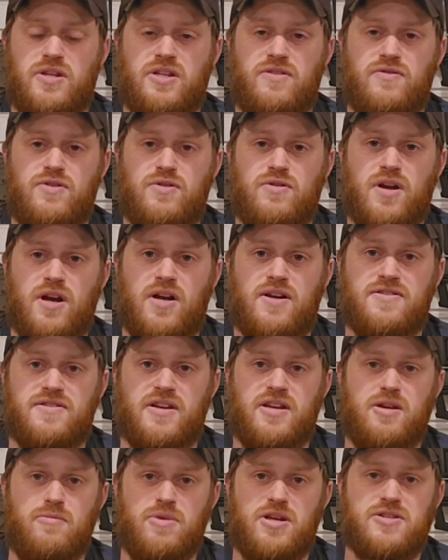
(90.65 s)
give you
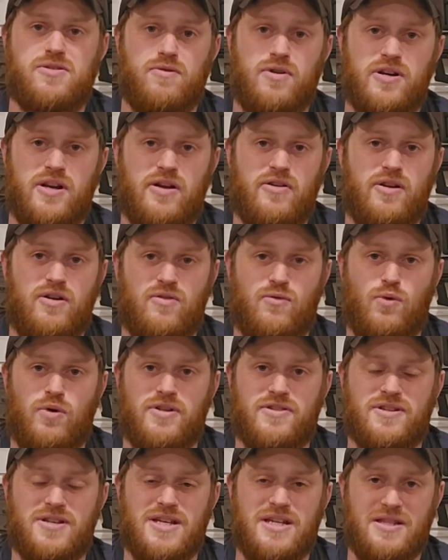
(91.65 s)
guys a basic rundown of
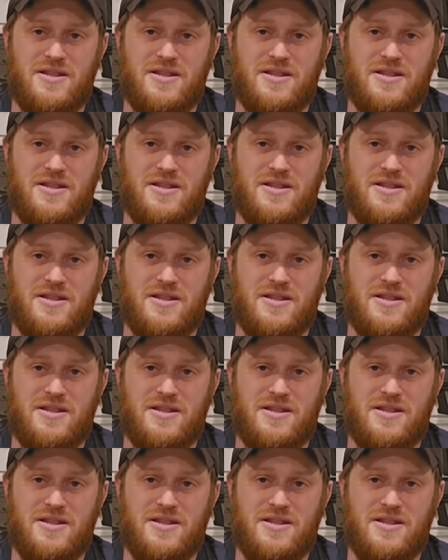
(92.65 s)
what's